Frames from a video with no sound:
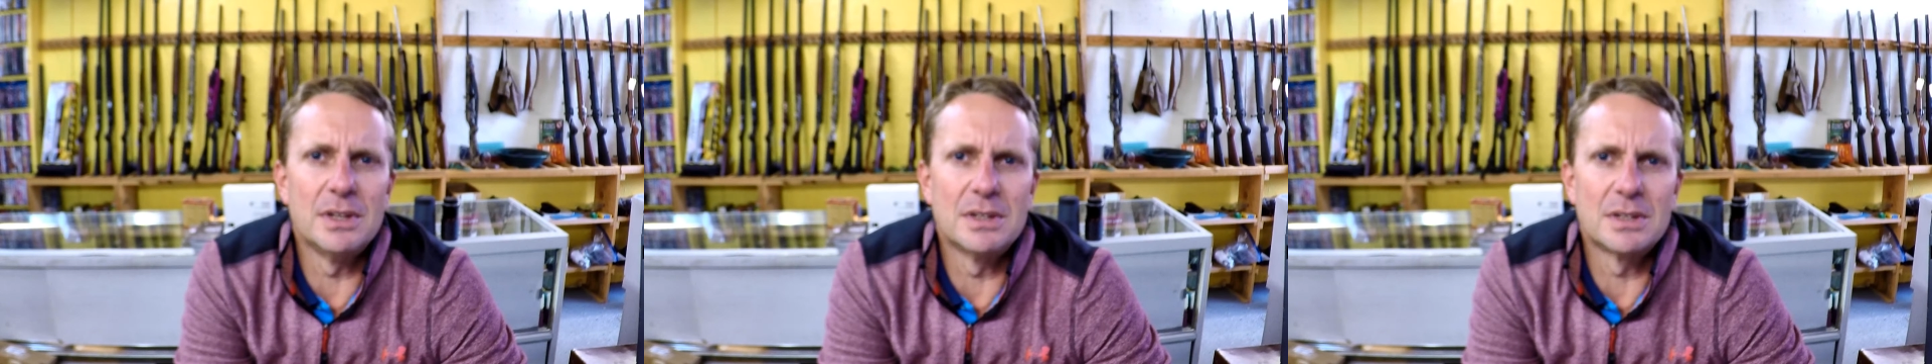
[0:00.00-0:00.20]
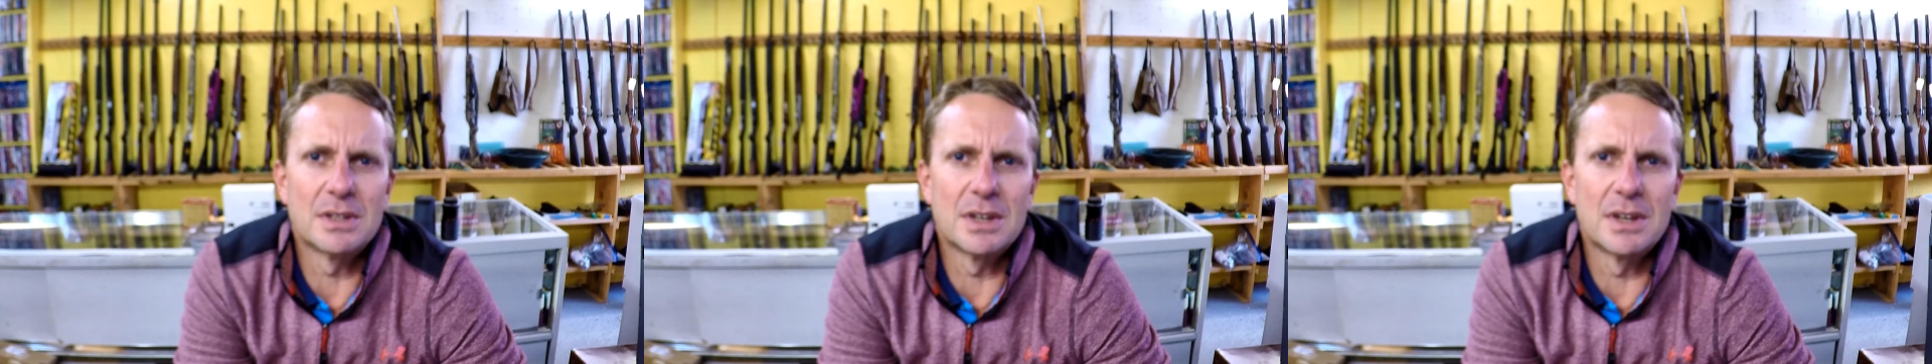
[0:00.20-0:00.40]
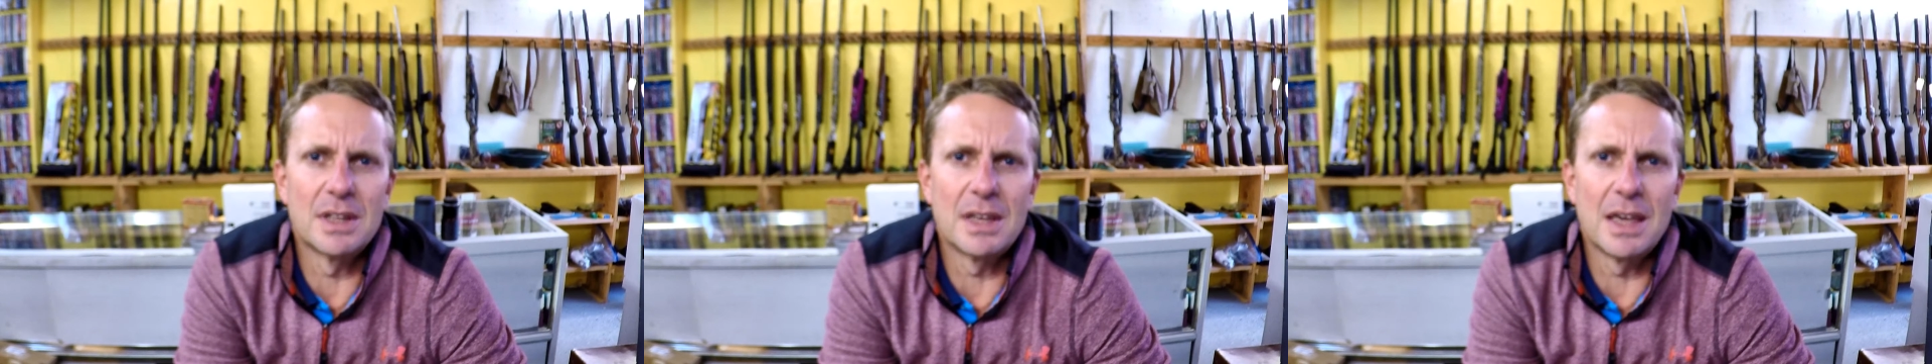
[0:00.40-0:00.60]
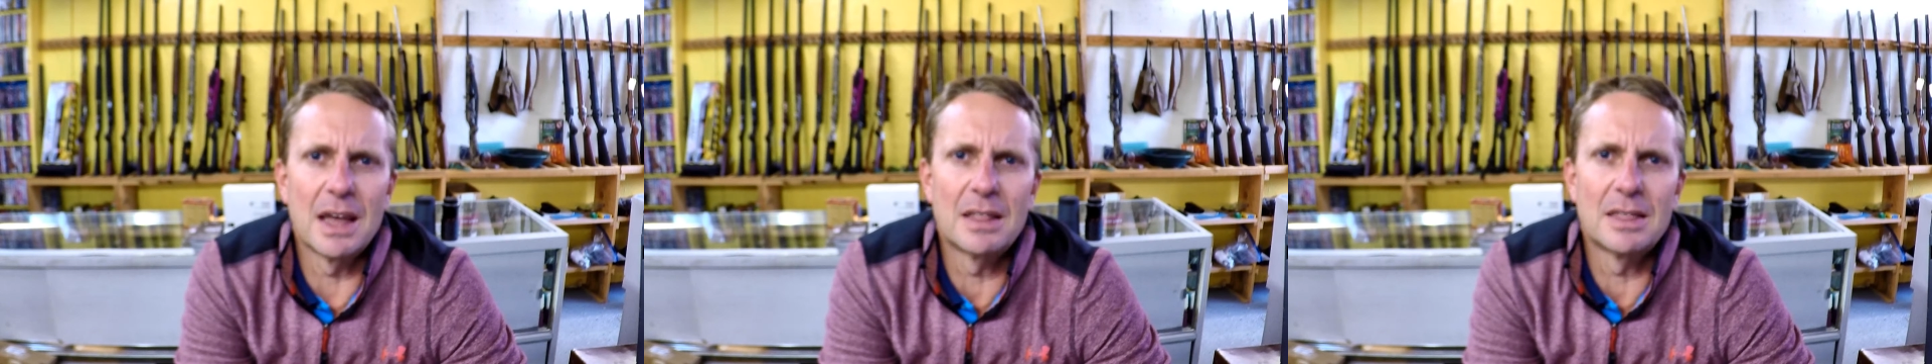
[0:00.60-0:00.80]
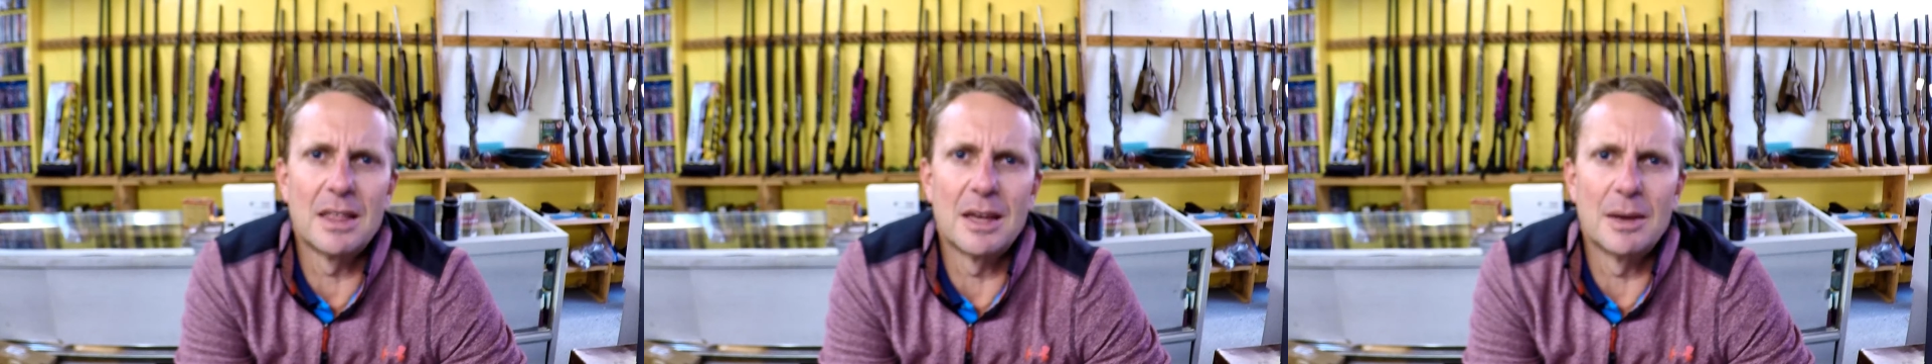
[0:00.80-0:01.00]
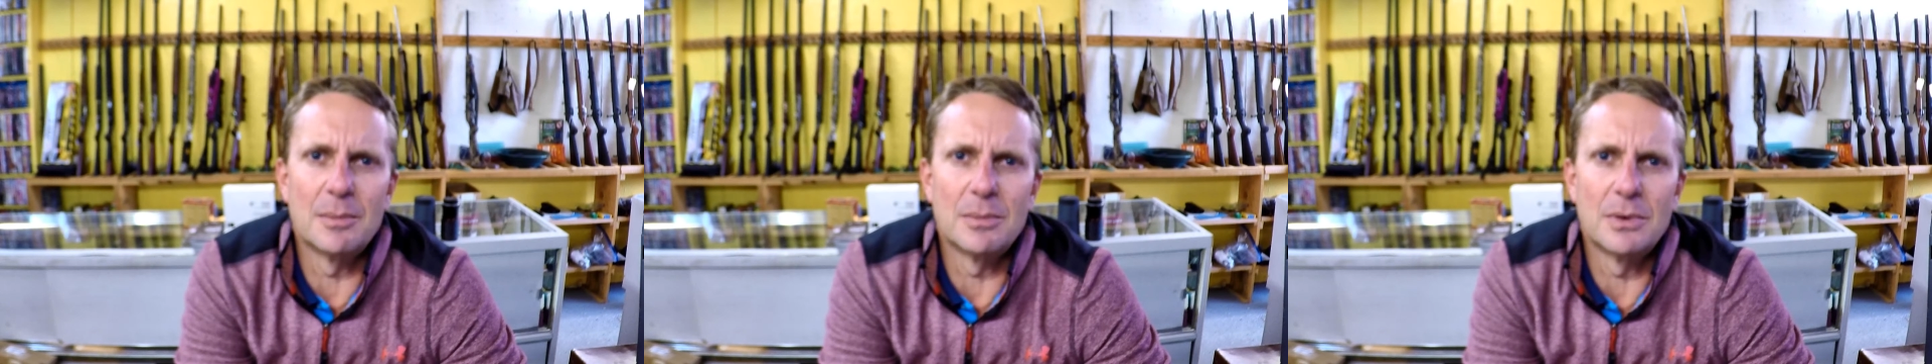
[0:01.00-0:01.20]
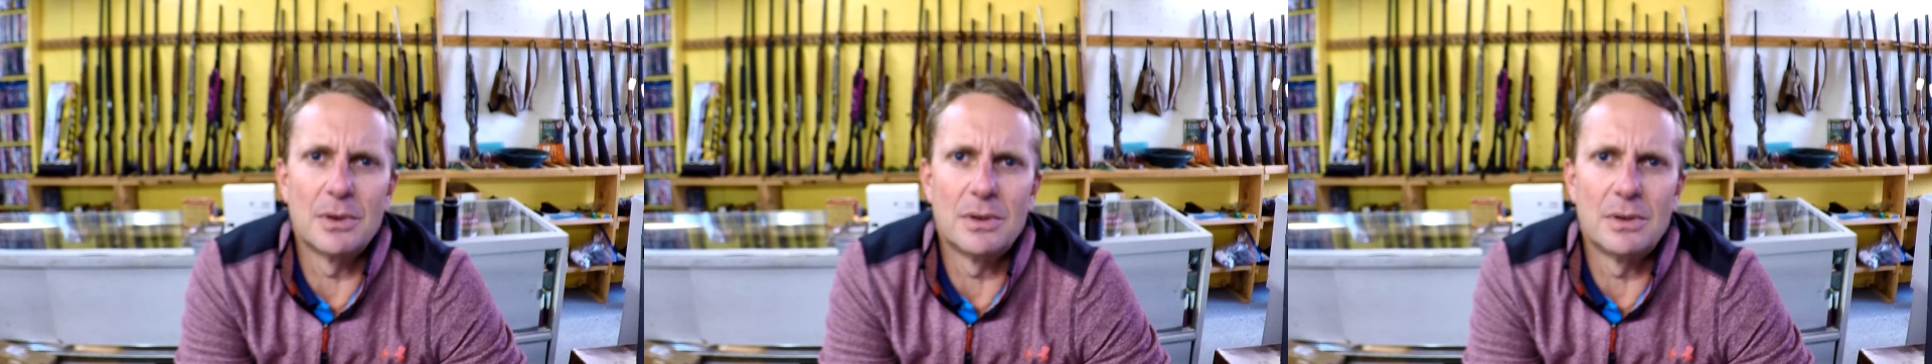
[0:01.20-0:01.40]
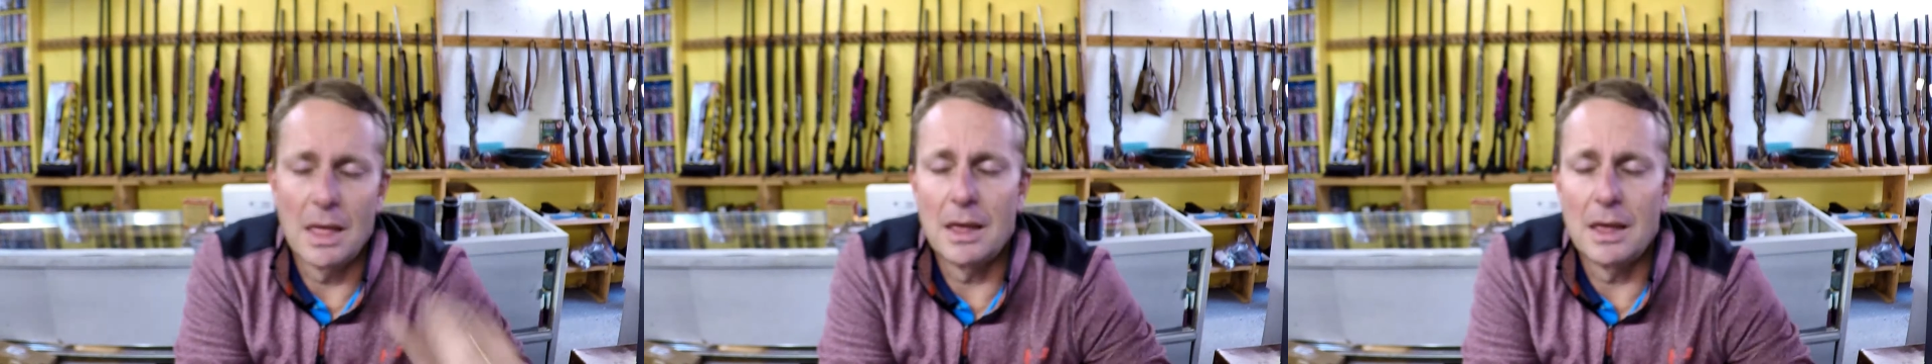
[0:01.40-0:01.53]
is going to get them?